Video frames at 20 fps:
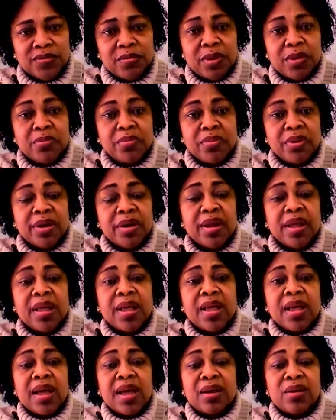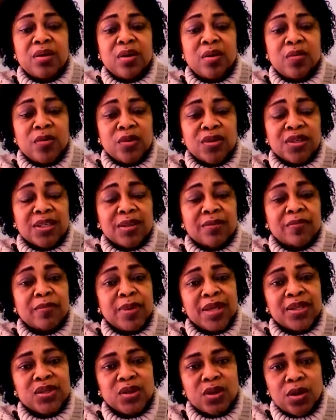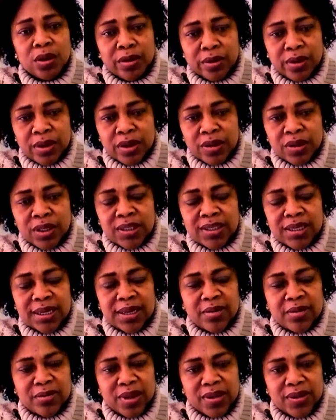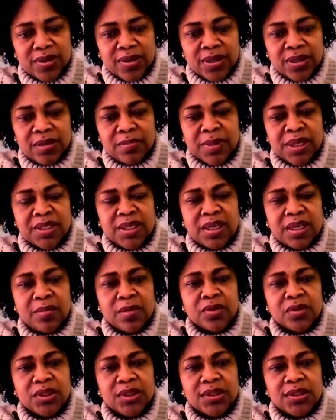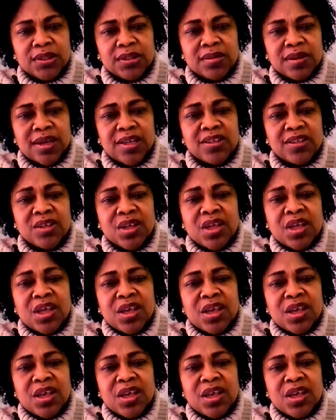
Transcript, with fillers: remembering our loved ones that have passed on to eternal rest in the mighty name of Jesus Christ.